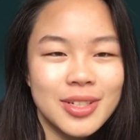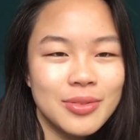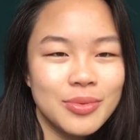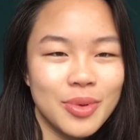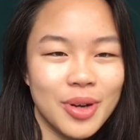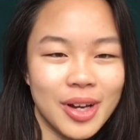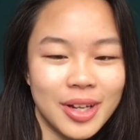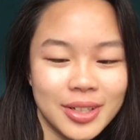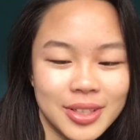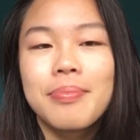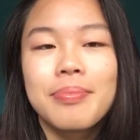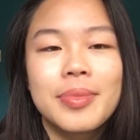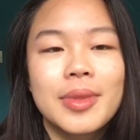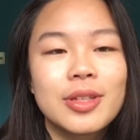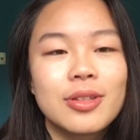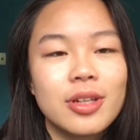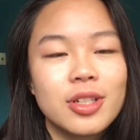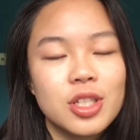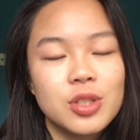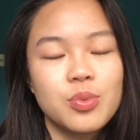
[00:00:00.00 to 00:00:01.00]
work.
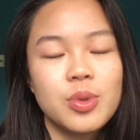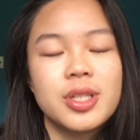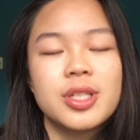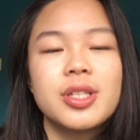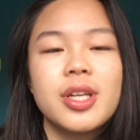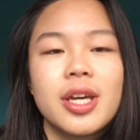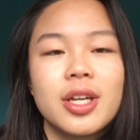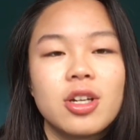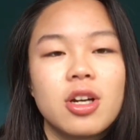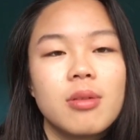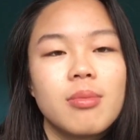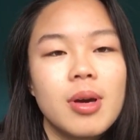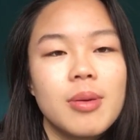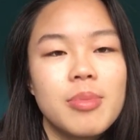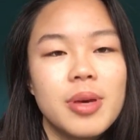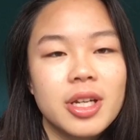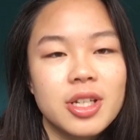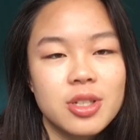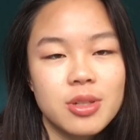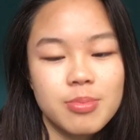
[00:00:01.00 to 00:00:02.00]
So I just went and got my
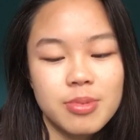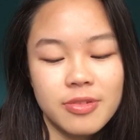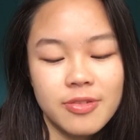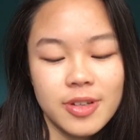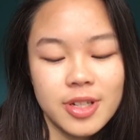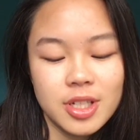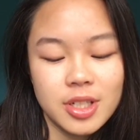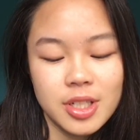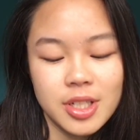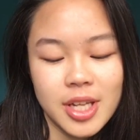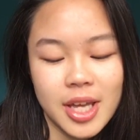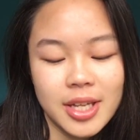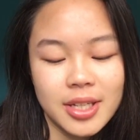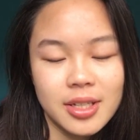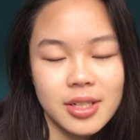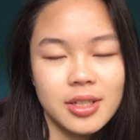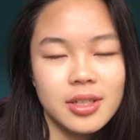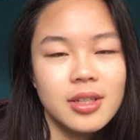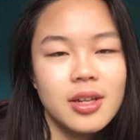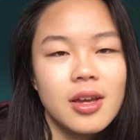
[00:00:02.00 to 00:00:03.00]
picture professionally
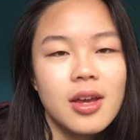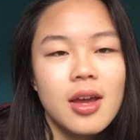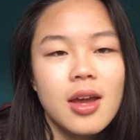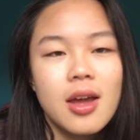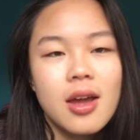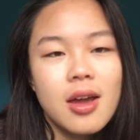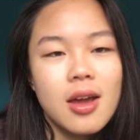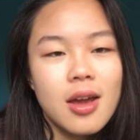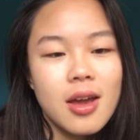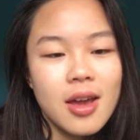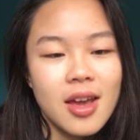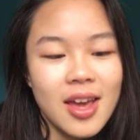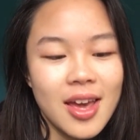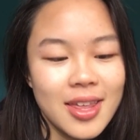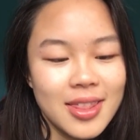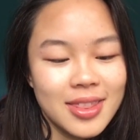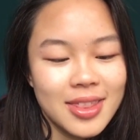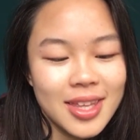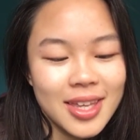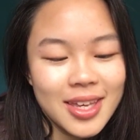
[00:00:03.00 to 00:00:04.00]
taken
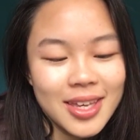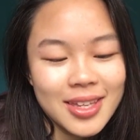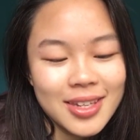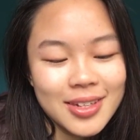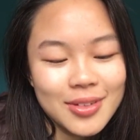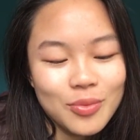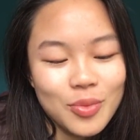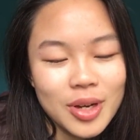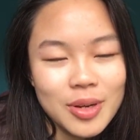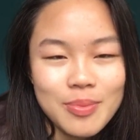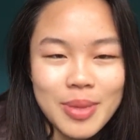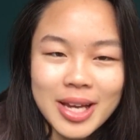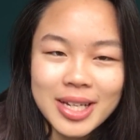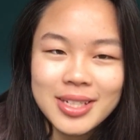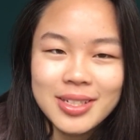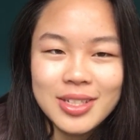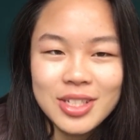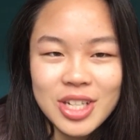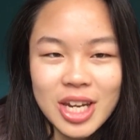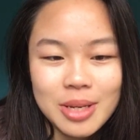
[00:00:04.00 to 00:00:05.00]
and then went back
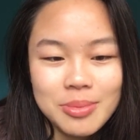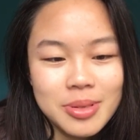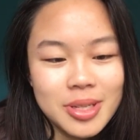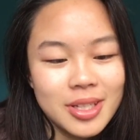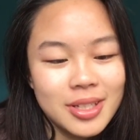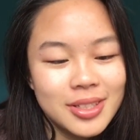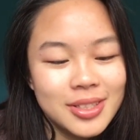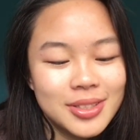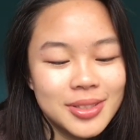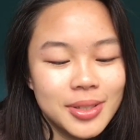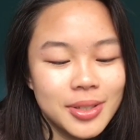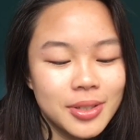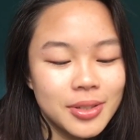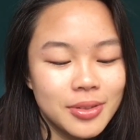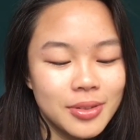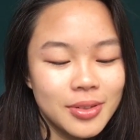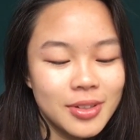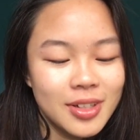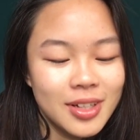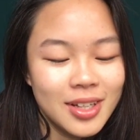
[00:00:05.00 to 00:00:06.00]
to the JP.
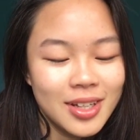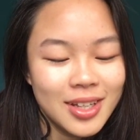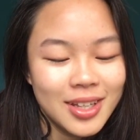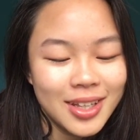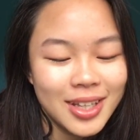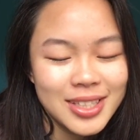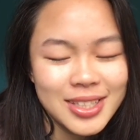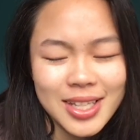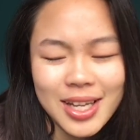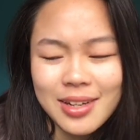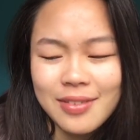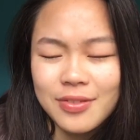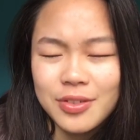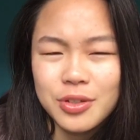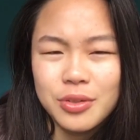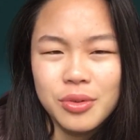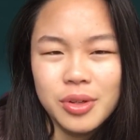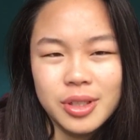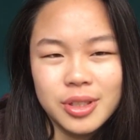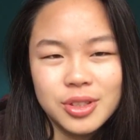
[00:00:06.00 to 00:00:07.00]
So That's kind of
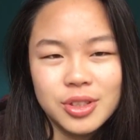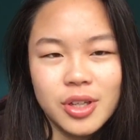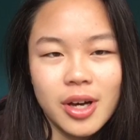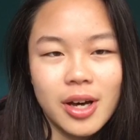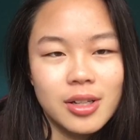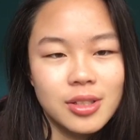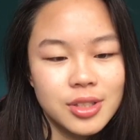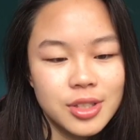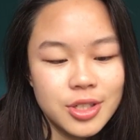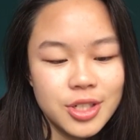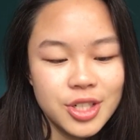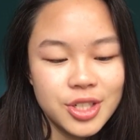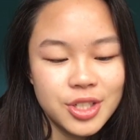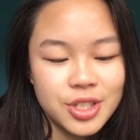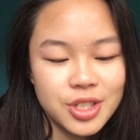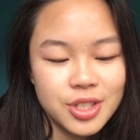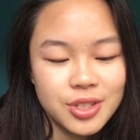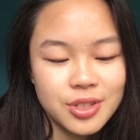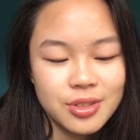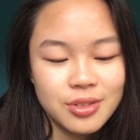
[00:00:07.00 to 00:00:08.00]
annoying, so I would suggest
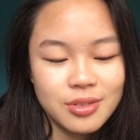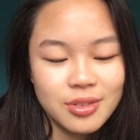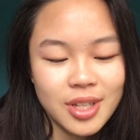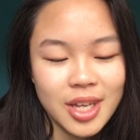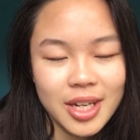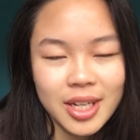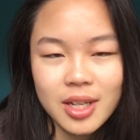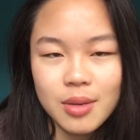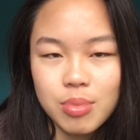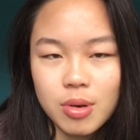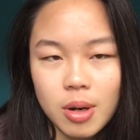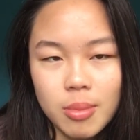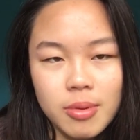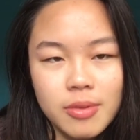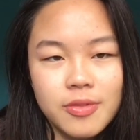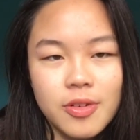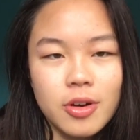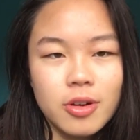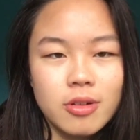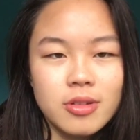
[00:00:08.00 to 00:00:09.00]
just getting a proper
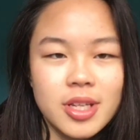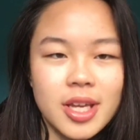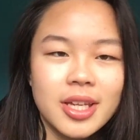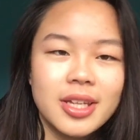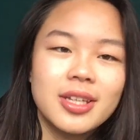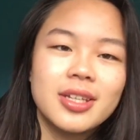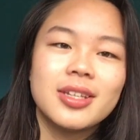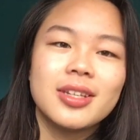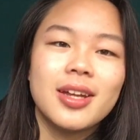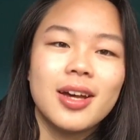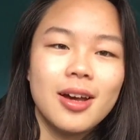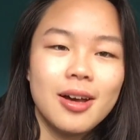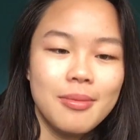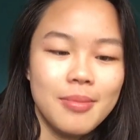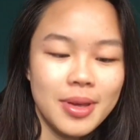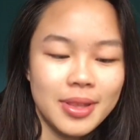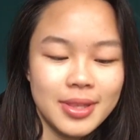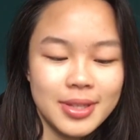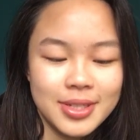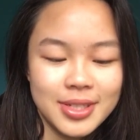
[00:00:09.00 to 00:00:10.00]
photo taken
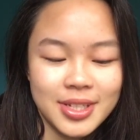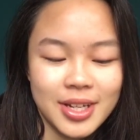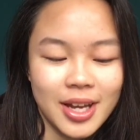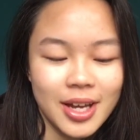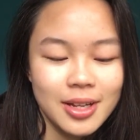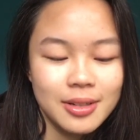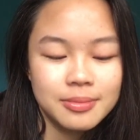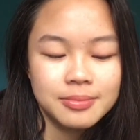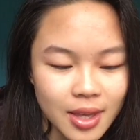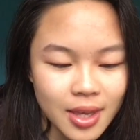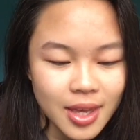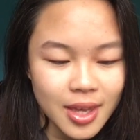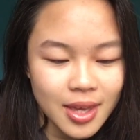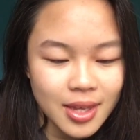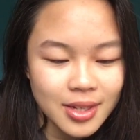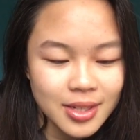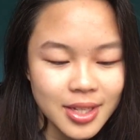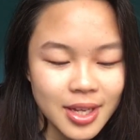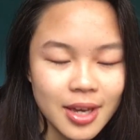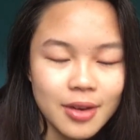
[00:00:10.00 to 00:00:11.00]
at the start.
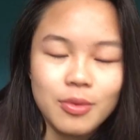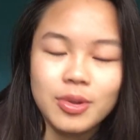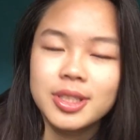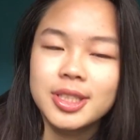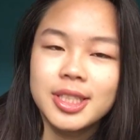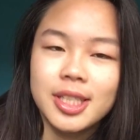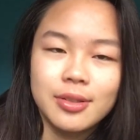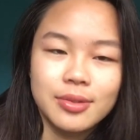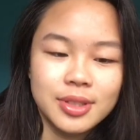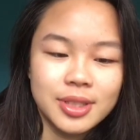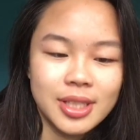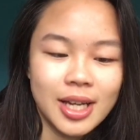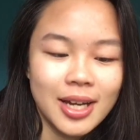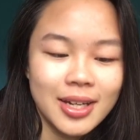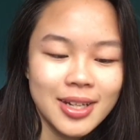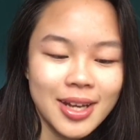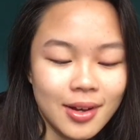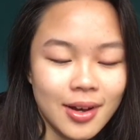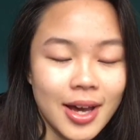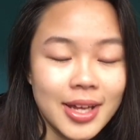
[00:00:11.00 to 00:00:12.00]
And yeah, once that was
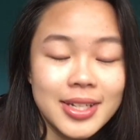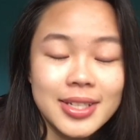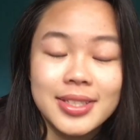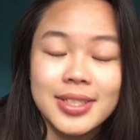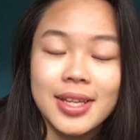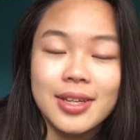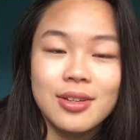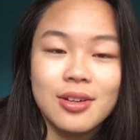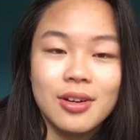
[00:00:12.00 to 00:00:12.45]
done, I had to send